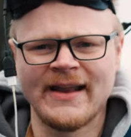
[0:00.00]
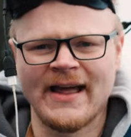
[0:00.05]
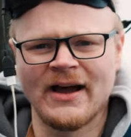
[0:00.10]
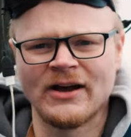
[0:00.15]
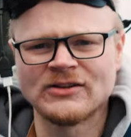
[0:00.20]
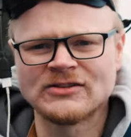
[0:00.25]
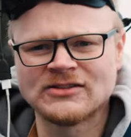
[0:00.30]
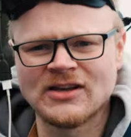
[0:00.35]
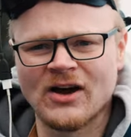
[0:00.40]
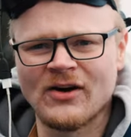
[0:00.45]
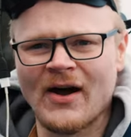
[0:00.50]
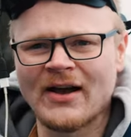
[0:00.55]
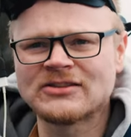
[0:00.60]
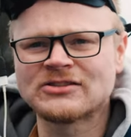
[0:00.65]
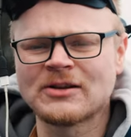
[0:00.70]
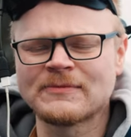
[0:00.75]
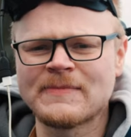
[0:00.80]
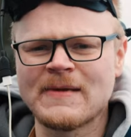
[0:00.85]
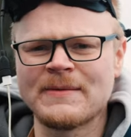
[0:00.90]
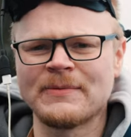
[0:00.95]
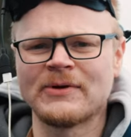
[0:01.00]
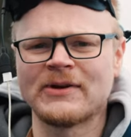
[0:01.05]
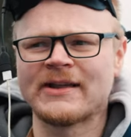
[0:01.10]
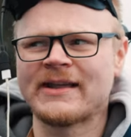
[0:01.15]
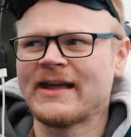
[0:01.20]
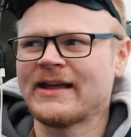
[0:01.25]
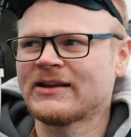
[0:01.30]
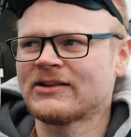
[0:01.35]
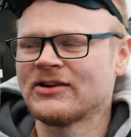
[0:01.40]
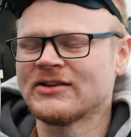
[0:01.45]
now, so I should be able to
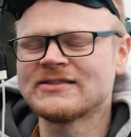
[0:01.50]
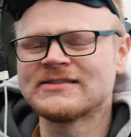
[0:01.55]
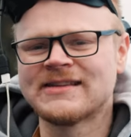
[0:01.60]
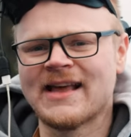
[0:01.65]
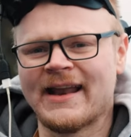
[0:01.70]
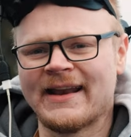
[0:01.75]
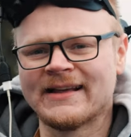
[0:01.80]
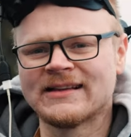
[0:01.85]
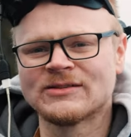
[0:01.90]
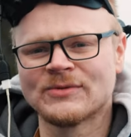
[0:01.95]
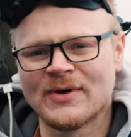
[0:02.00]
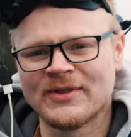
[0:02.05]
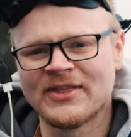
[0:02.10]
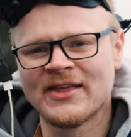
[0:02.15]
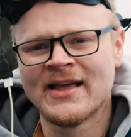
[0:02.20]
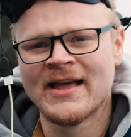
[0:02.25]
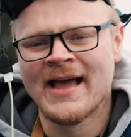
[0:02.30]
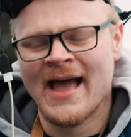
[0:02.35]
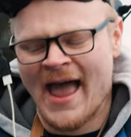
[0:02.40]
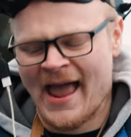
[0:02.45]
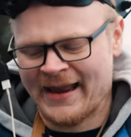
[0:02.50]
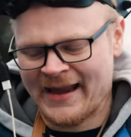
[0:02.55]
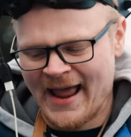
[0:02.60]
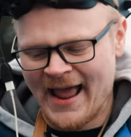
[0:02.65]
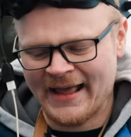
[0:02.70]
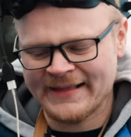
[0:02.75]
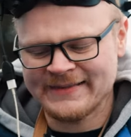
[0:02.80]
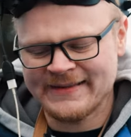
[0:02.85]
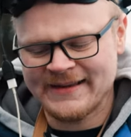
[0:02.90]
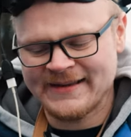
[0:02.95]
get good settings with an
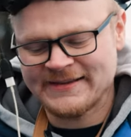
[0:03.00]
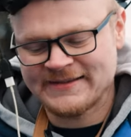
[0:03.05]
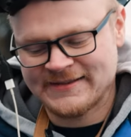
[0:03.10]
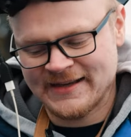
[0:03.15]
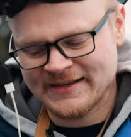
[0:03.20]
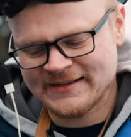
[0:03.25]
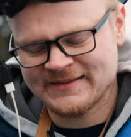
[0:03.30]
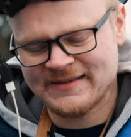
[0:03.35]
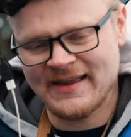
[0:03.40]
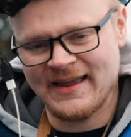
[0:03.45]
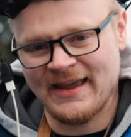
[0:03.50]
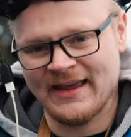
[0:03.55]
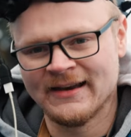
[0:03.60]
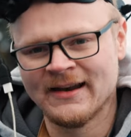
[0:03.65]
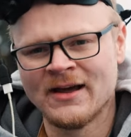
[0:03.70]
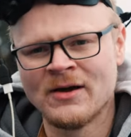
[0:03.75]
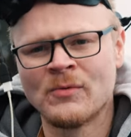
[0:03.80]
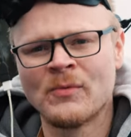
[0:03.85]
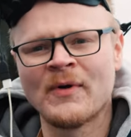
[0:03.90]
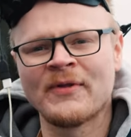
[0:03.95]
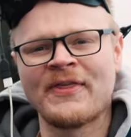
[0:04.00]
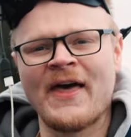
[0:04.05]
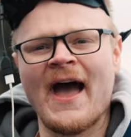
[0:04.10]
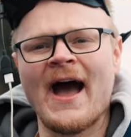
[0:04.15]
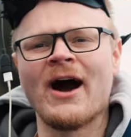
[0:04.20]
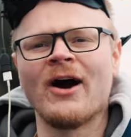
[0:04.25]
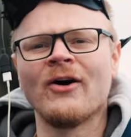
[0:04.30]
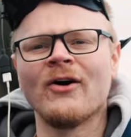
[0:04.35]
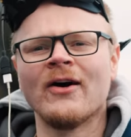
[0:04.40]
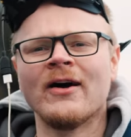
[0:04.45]
ND16
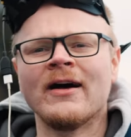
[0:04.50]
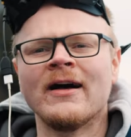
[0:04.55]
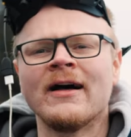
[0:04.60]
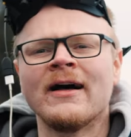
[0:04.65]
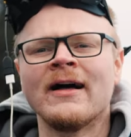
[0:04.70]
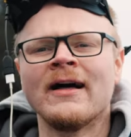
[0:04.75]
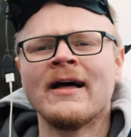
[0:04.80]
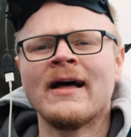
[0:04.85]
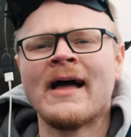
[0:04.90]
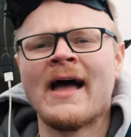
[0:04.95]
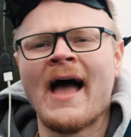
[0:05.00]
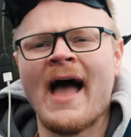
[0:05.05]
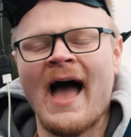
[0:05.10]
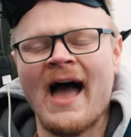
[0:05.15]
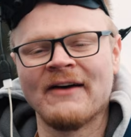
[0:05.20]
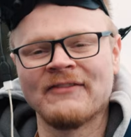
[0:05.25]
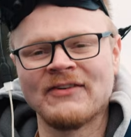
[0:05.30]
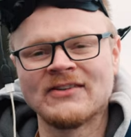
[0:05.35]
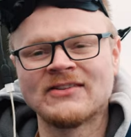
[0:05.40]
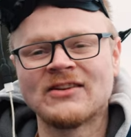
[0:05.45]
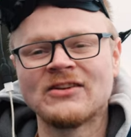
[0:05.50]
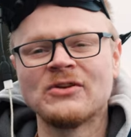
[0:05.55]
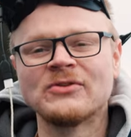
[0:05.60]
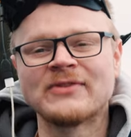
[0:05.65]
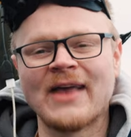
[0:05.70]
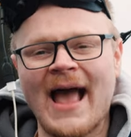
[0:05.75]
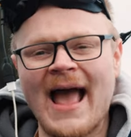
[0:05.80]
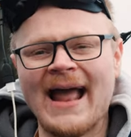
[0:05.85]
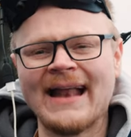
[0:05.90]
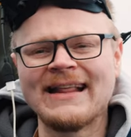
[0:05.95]
without having to
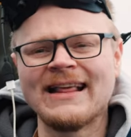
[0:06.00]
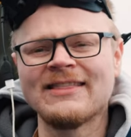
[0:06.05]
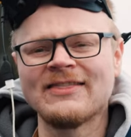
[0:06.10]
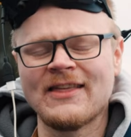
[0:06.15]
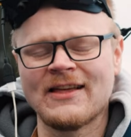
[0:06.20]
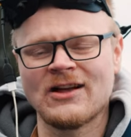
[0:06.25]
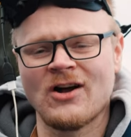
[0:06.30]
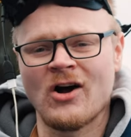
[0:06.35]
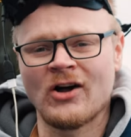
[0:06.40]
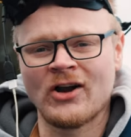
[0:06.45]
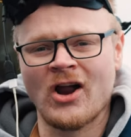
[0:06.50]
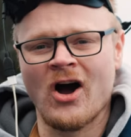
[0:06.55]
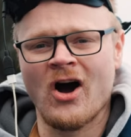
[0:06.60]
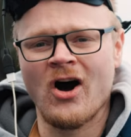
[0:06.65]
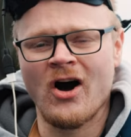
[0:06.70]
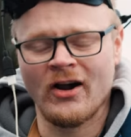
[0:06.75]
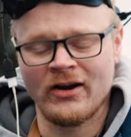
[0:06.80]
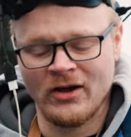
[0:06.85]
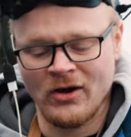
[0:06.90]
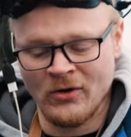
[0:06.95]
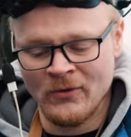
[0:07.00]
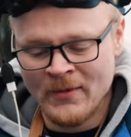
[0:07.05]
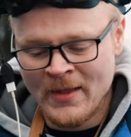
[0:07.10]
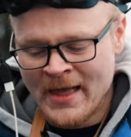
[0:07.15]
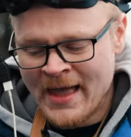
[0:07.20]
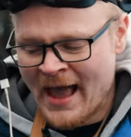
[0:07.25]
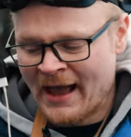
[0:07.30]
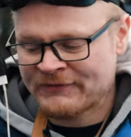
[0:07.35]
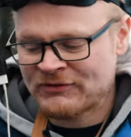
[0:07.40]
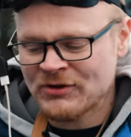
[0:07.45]
use anything on auto.
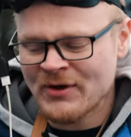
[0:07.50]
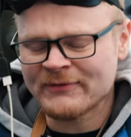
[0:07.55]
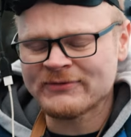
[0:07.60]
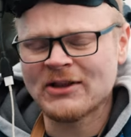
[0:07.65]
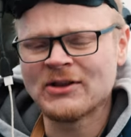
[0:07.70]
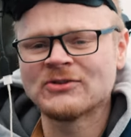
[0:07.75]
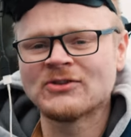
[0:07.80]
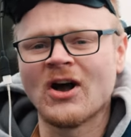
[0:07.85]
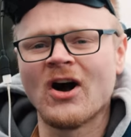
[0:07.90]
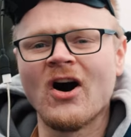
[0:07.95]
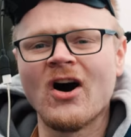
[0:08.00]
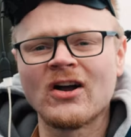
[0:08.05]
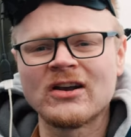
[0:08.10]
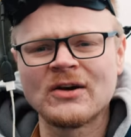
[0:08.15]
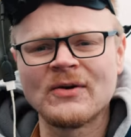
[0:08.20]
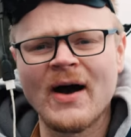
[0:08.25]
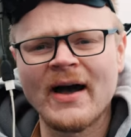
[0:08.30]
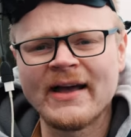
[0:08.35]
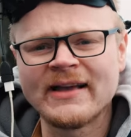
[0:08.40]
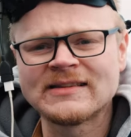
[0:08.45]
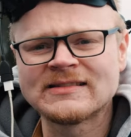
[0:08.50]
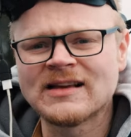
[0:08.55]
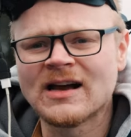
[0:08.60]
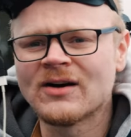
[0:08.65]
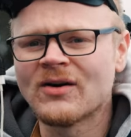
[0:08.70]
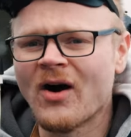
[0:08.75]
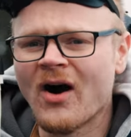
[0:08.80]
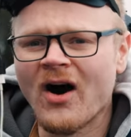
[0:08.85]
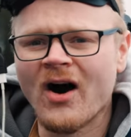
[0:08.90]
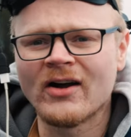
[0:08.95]
If you have to use auto
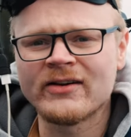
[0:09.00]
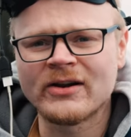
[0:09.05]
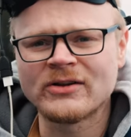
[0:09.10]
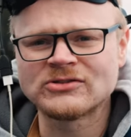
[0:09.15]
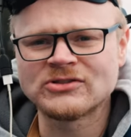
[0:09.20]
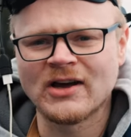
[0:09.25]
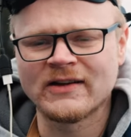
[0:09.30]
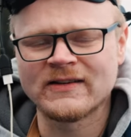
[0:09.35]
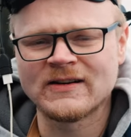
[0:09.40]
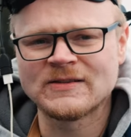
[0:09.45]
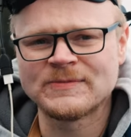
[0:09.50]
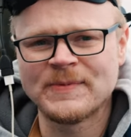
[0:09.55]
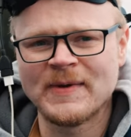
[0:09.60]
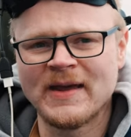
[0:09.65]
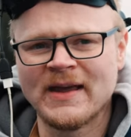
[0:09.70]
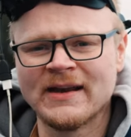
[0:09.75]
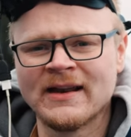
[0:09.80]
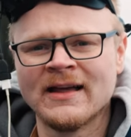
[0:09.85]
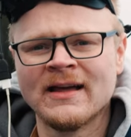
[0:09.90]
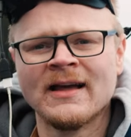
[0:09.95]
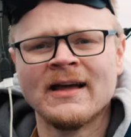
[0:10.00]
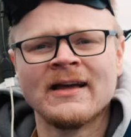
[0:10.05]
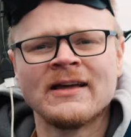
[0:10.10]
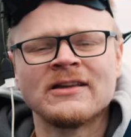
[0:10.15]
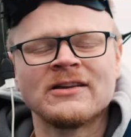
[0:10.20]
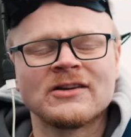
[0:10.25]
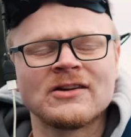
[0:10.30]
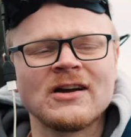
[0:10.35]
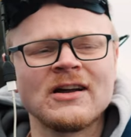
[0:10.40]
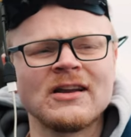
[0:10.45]
ISO, auto shutter speed,
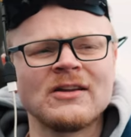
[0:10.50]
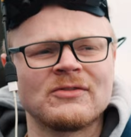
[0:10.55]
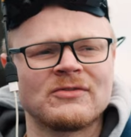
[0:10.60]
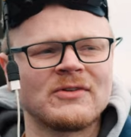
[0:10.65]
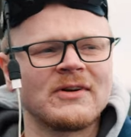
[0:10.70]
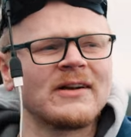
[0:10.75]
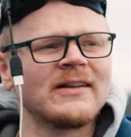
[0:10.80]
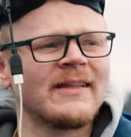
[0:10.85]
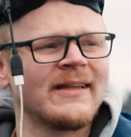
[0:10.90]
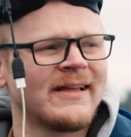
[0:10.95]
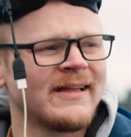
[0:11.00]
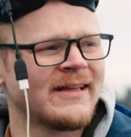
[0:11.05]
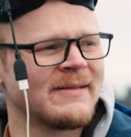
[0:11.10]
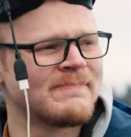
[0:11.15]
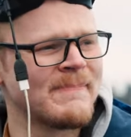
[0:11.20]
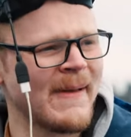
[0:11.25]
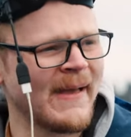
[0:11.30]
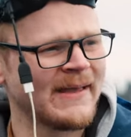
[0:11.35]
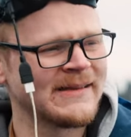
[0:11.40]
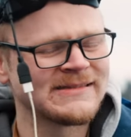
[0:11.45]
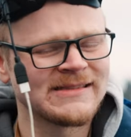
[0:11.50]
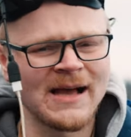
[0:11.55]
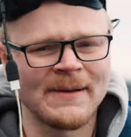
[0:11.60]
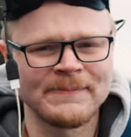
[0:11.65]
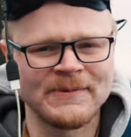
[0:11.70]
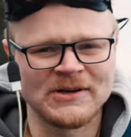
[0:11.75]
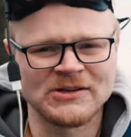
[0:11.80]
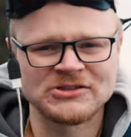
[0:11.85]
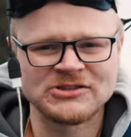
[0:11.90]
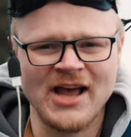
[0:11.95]
you're gonna really mess
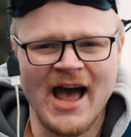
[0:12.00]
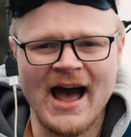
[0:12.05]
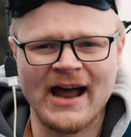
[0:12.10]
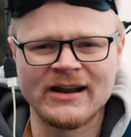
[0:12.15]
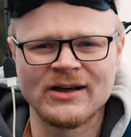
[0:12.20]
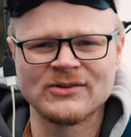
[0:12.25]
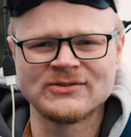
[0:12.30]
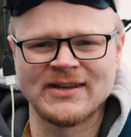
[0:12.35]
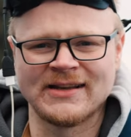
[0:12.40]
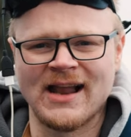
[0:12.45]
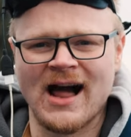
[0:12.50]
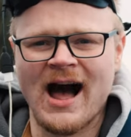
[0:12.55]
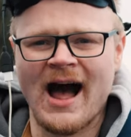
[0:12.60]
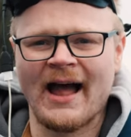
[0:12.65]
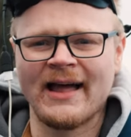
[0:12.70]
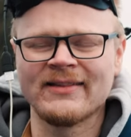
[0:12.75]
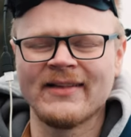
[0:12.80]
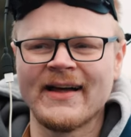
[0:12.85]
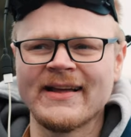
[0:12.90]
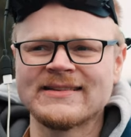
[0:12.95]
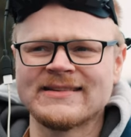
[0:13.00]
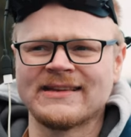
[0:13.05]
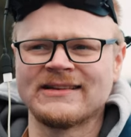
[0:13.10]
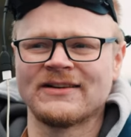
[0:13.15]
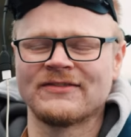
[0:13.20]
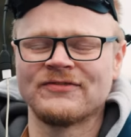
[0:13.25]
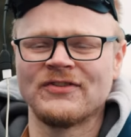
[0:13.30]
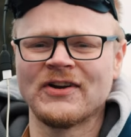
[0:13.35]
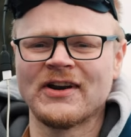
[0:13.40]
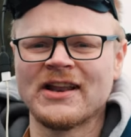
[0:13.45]
up your shadows and highlights in
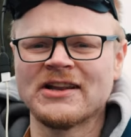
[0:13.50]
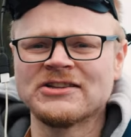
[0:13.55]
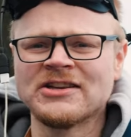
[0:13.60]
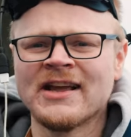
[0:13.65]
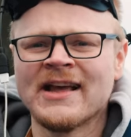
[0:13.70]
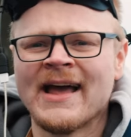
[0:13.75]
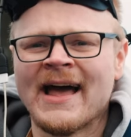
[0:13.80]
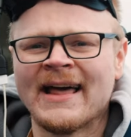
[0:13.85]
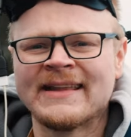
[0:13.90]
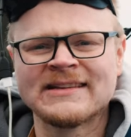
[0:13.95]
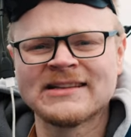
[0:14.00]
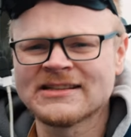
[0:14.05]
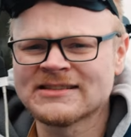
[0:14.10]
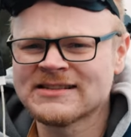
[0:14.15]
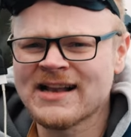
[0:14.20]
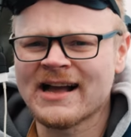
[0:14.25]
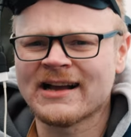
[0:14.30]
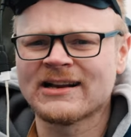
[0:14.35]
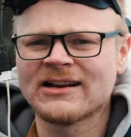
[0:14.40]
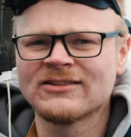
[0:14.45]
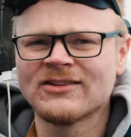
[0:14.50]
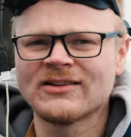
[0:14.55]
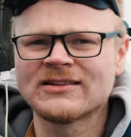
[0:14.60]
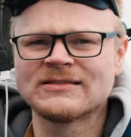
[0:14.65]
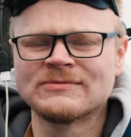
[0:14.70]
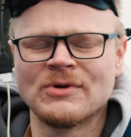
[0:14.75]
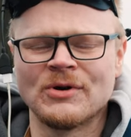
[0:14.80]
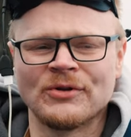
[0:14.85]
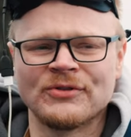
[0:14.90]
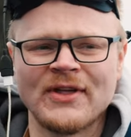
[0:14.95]
your footage, and it's just not gonna look
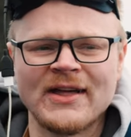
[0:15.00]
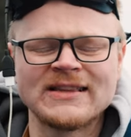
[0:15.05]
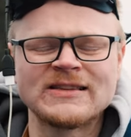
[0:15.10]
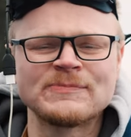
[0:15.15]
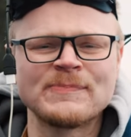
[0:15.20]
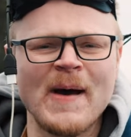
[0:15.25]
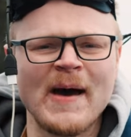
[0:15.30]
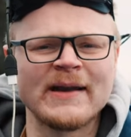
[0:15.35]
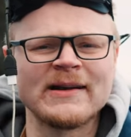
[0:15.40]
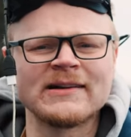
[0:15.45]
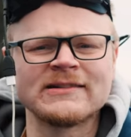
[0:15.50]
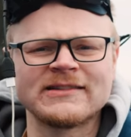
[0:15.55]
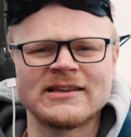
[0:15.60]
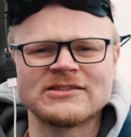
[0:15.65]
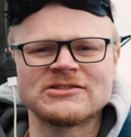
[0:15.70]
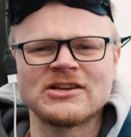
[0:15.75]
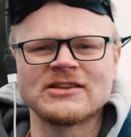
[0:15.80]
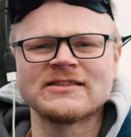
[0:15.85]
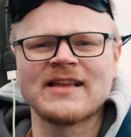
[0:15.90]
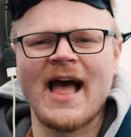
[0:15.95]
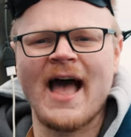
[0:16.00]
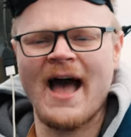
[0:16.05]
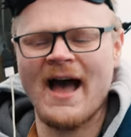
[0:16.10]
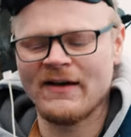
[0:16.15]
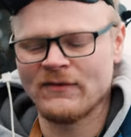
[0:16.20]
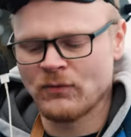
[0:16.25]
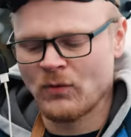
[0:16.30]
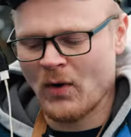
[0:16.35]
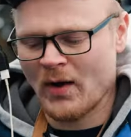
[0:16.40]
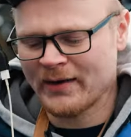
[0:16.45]
smooth. It's better to just
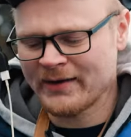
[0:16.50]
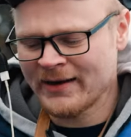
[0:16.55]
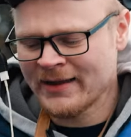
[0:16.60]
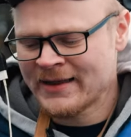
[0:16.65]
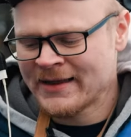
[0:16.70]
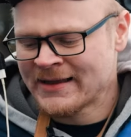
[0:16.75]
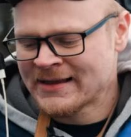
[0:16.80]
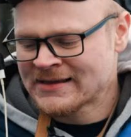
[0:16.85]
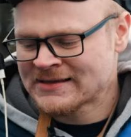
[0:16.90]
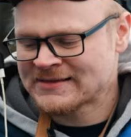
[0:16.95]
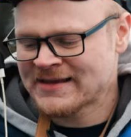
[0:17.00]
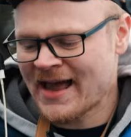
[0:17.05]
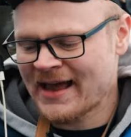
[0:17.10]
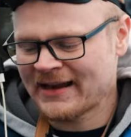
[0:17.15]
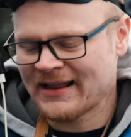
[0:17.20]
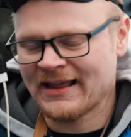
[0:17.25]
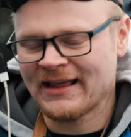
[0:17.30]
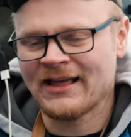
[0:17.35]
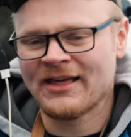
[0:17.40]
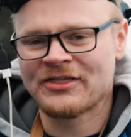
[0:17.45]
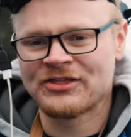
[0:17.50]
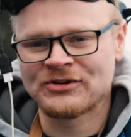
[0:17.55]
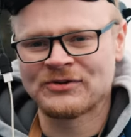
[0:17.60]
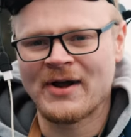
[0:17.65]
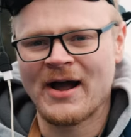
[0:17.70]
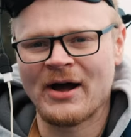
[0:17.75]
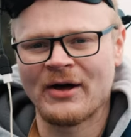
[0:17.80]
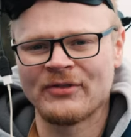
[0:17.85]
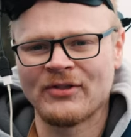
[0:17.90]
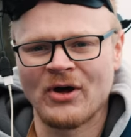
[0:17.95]
have one setting
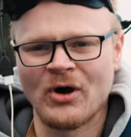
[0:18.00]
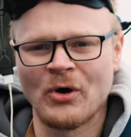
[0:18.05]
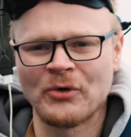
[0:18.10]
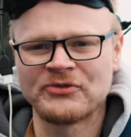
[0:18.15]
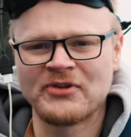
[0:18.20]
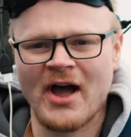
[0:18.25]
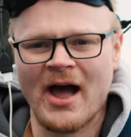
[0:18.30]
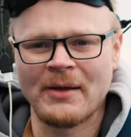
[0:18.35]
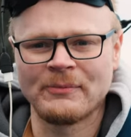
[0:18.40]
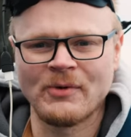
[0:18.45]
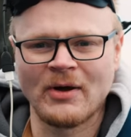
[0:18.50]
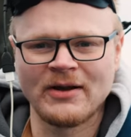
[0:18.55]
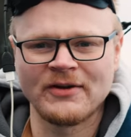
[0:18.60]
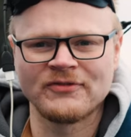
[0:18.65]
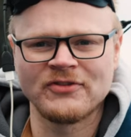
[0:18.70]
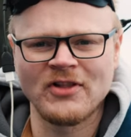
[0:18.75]
throughout the whole time while you're